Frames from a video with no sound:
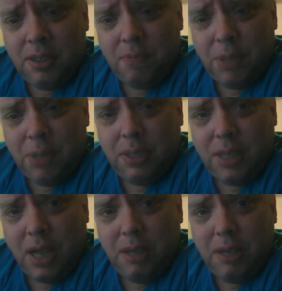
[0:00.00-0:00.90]
People
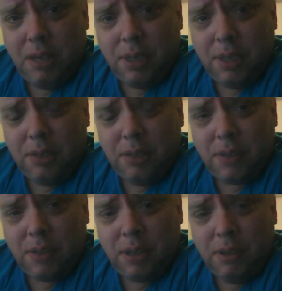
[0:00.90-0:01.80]
dying because
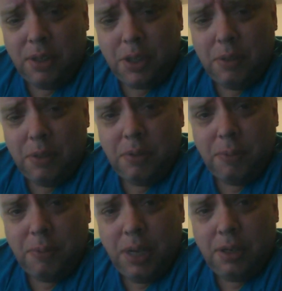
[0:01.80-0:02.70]
of shoes
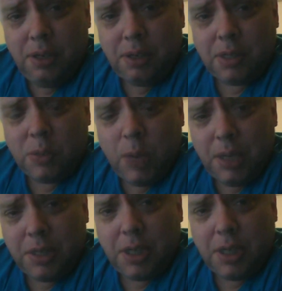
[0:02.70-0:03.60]
made in a
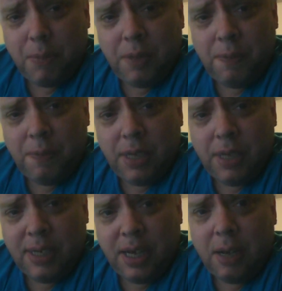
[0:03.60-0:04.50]
sweatshop in
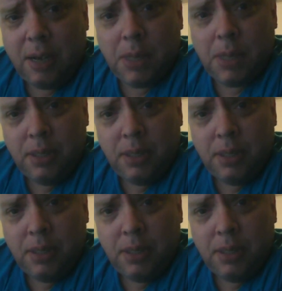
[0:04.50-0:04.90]
Vietnam.